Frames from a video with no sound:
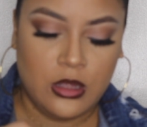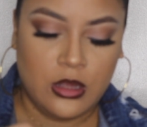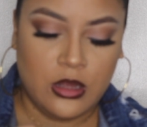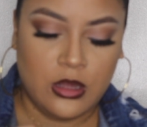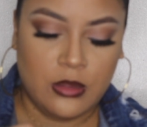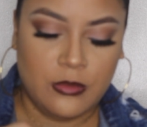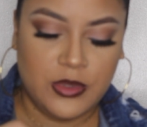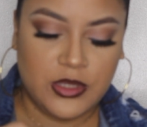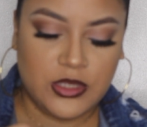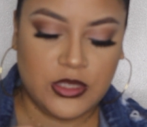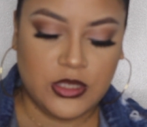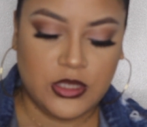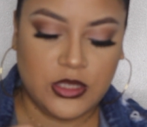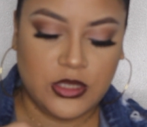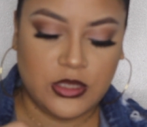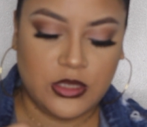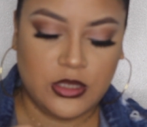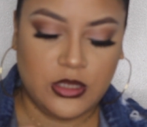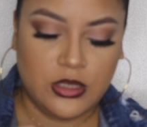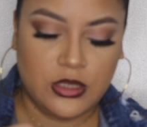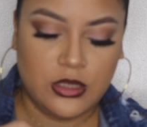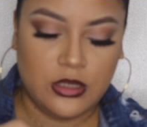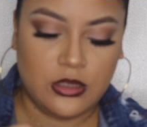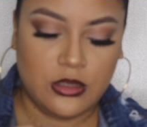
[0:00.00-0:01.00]
Let me
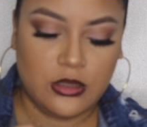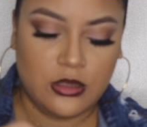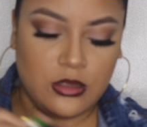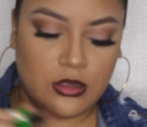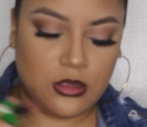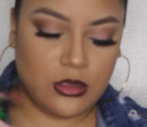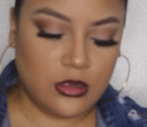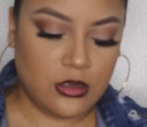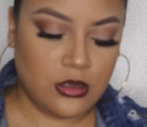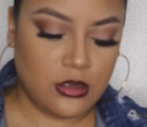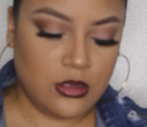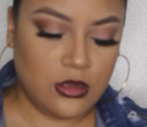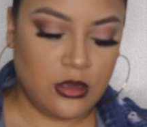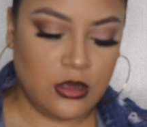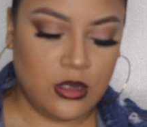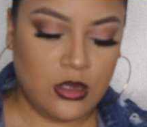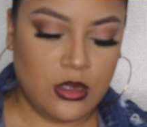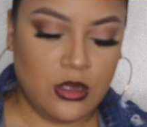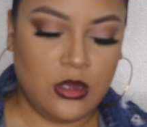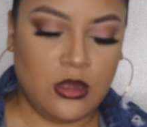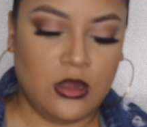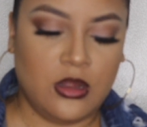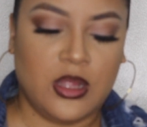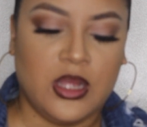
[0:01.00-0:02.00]
see,
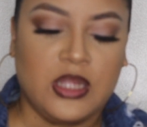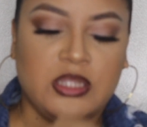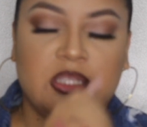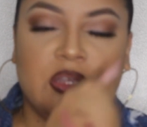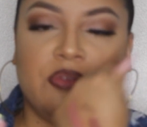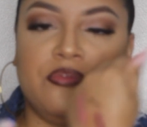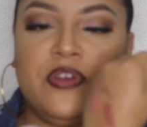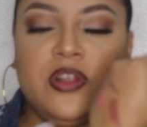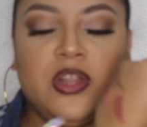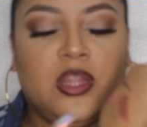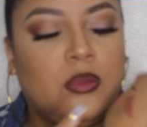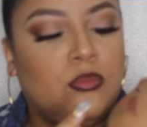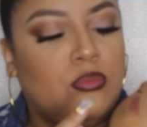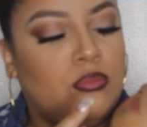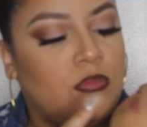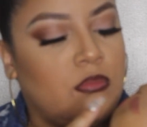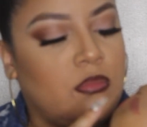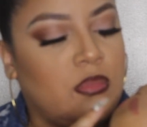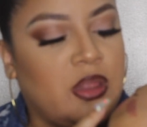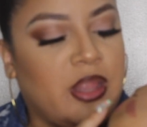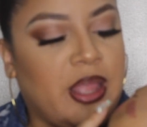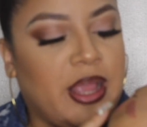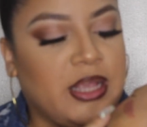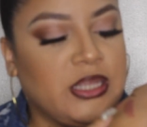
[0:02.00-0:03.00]
that's a really
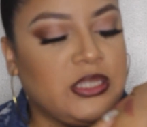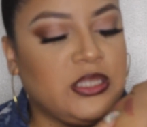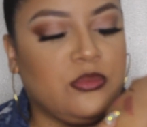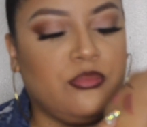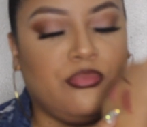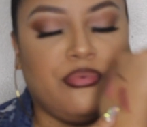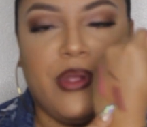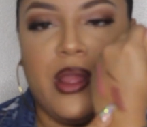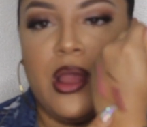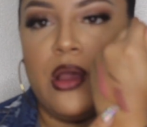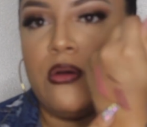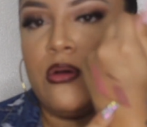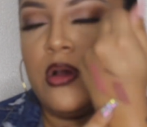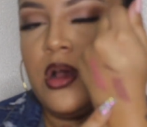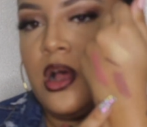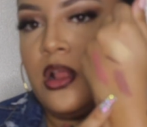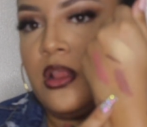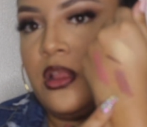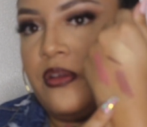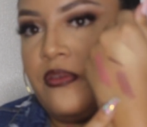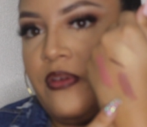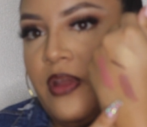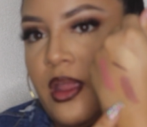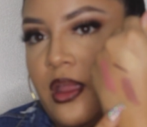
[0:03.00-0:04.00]
nice brown
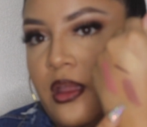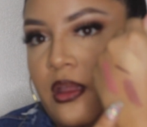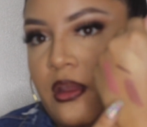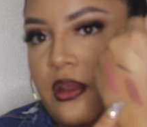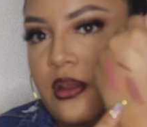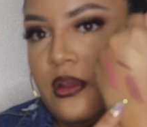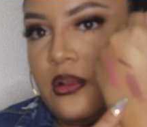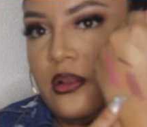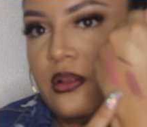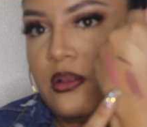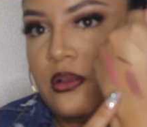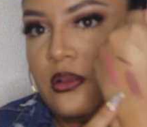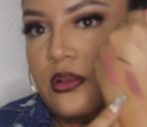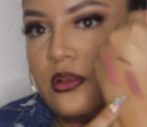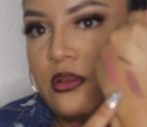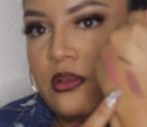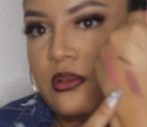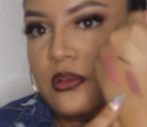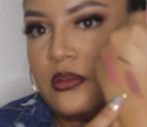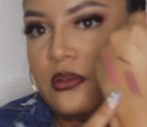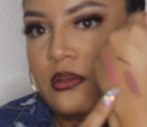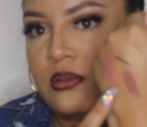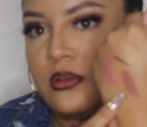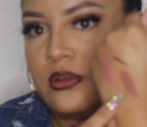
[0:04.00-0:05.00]
color right here.
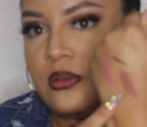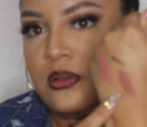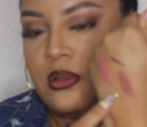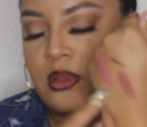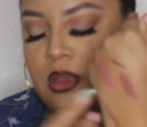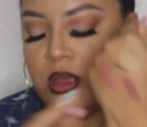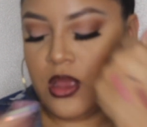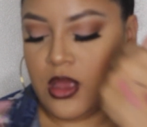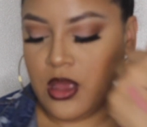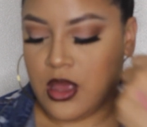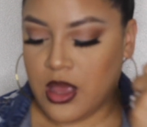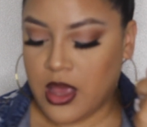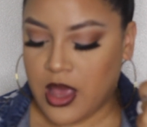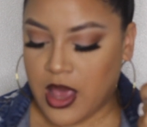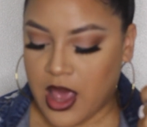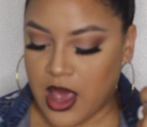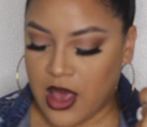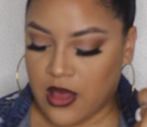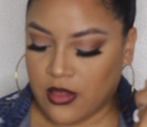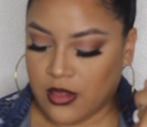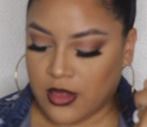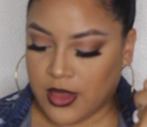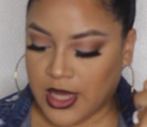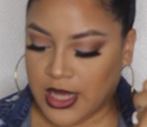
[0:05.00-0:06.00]

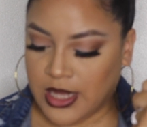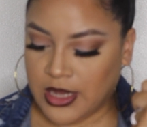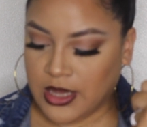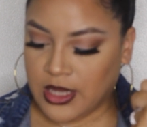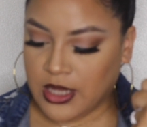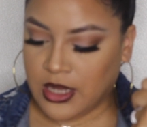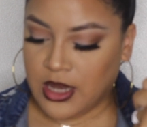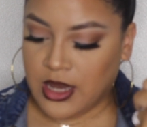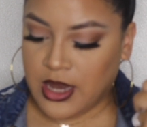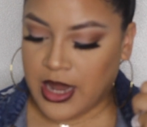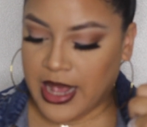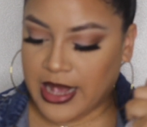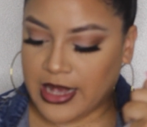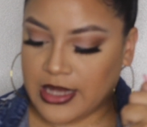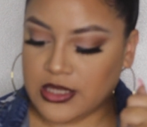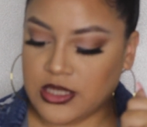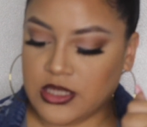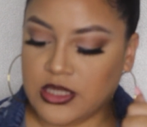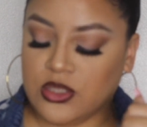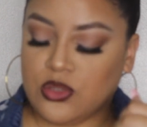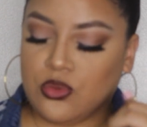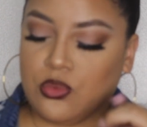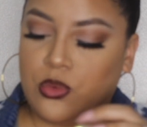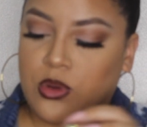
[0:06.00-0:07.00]
And then the
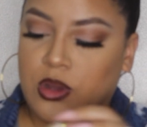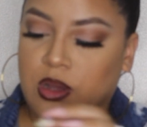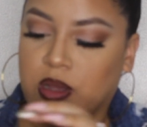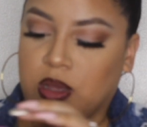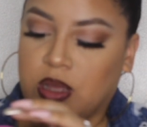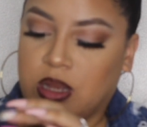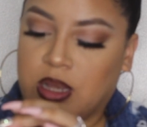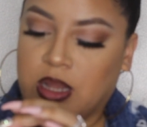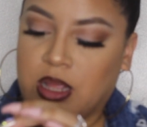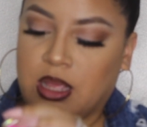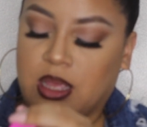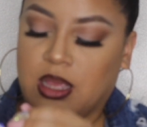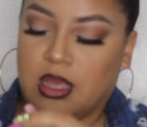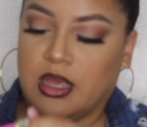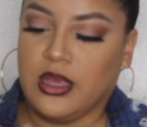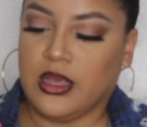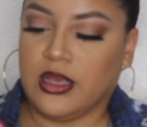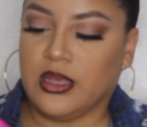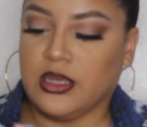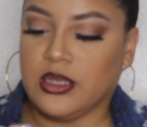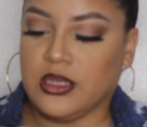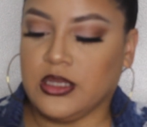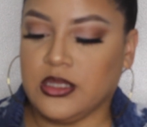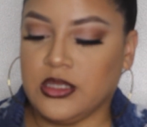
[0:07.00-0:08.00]
next one
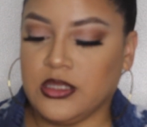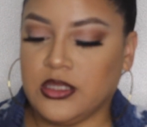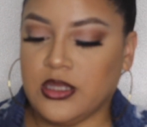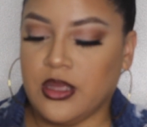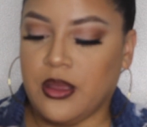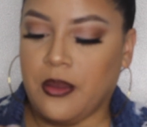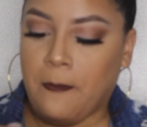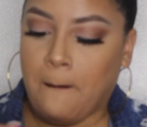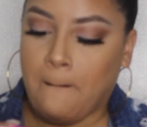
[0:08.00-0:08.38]
is